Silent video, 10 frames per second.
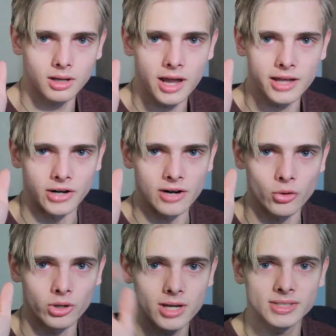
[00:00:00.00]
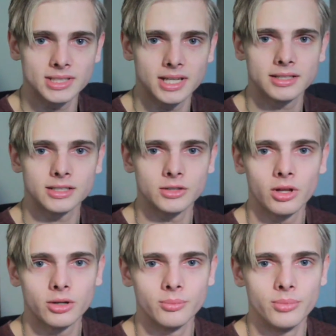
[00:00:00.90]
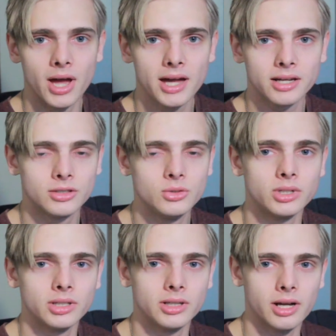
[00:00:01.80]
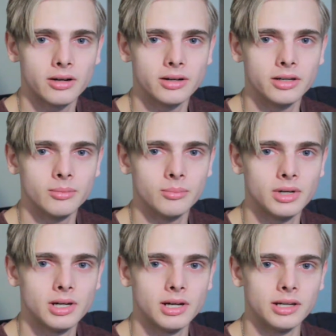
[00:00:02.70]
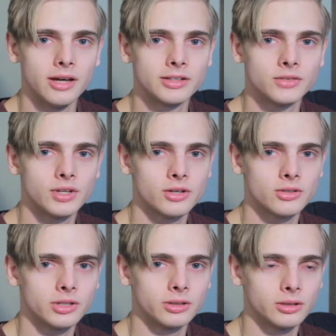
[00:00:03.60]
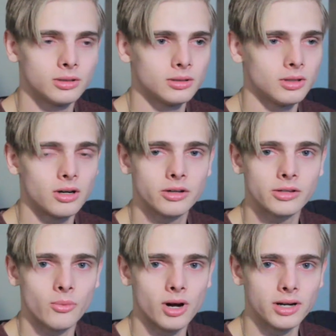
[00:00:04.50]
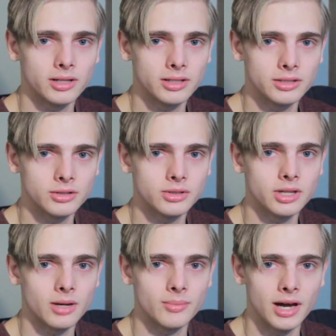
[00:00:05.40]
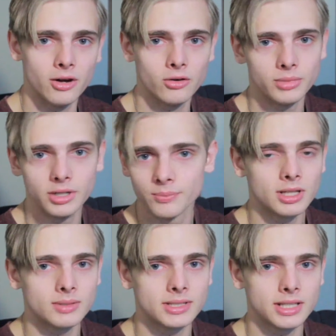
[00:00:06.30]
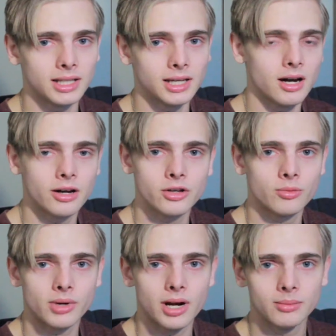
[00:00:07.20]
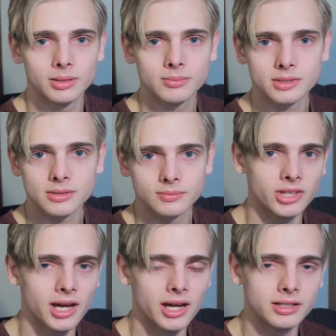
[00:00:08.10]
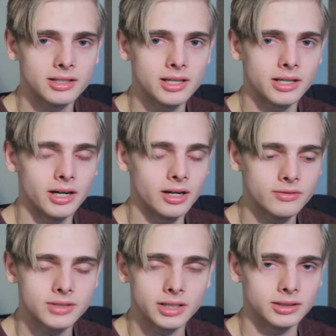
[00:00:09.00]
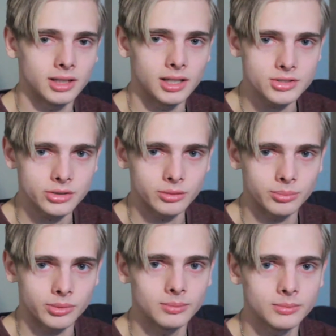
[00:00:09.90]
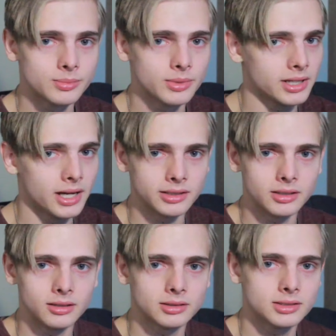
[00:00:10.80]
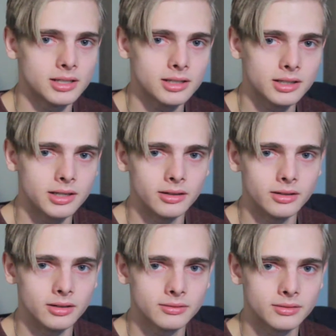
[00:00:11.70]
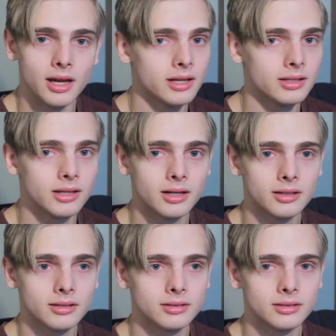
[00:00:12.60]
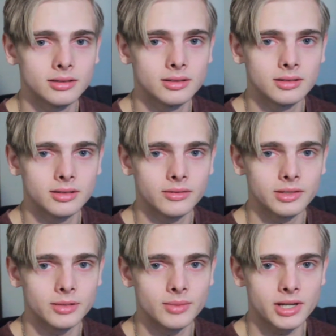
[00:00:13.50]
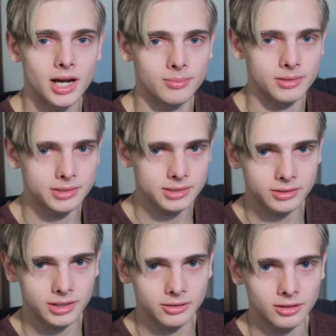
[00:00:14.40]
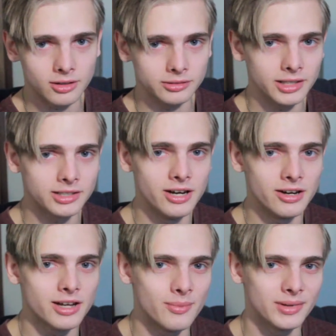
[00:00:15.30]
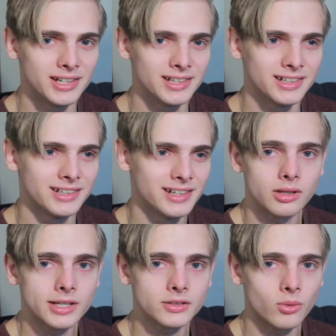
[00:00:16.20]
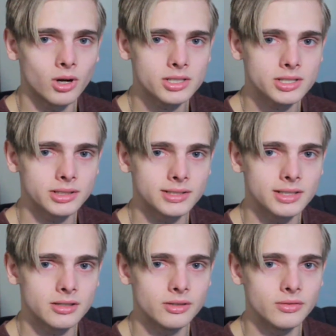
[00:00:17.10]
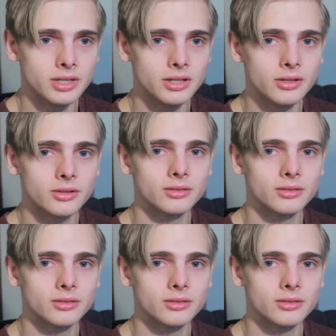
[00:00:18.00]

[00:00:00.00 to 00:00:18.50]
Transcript: Hey there everyone, I'm Aisendas and welcome back to Conarium. Now this video took a little longer than I wanted it to come out, but it's because I had a lot of audio problems that I had to take care of, technological problems, but I got that all taken care of. And I can definitely tell my competence level how long that took me. Thanks for watching and let's get into the video.